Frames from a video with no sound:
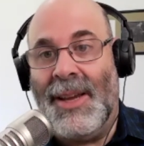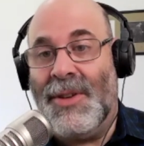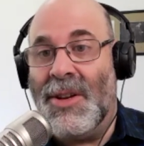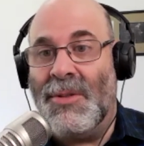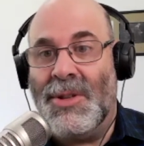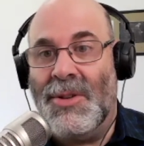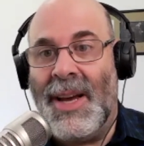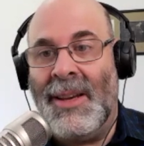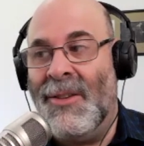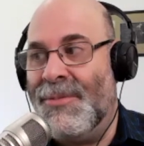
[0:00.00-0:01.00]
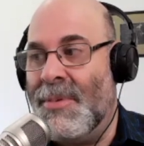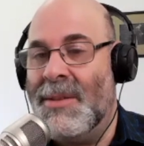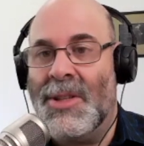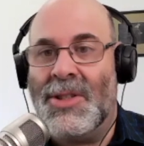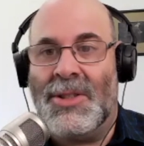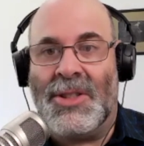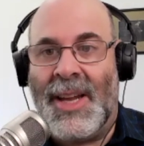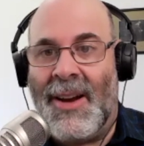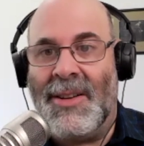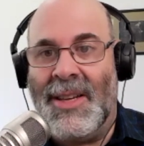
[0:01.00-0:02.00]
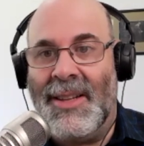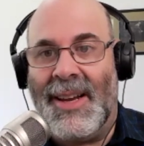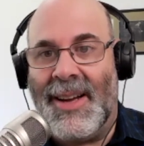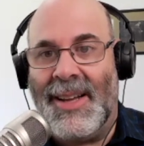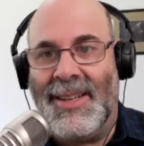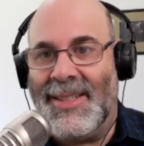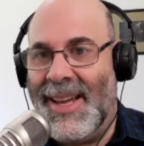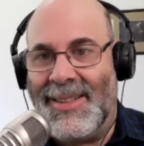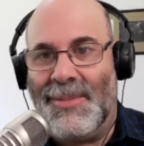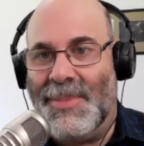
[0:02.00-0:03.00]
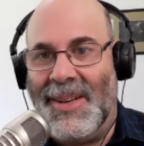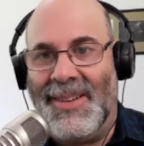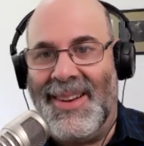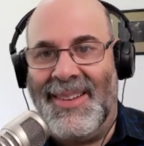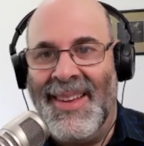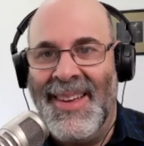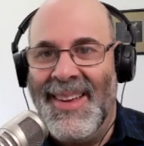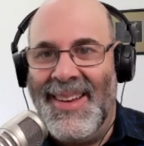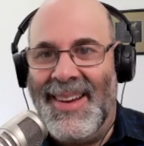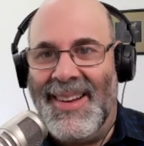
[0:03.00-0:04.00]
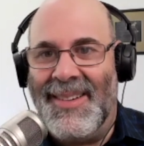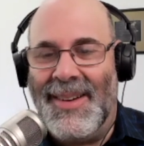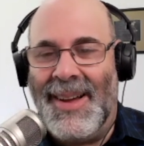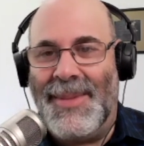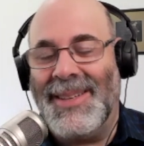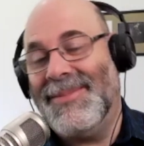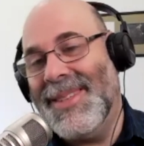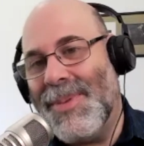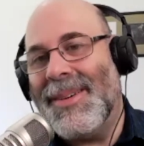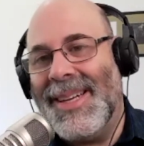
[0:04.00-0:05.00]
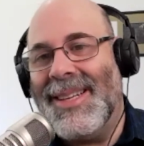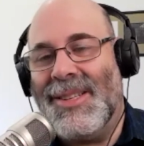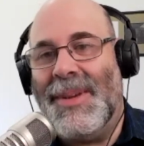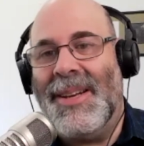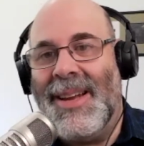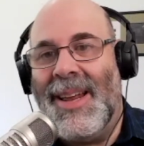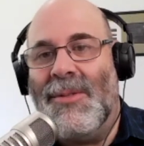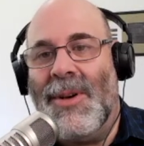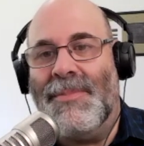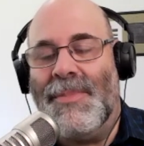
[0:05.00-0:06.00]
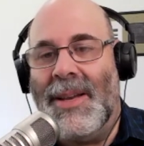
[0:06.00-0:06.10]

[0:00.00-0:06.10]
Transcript: If you don't do that, you've pretty much just guaranteed that guy that he's getting subpoenaed. I mean, he's probably going to get subpoenaed anyway, but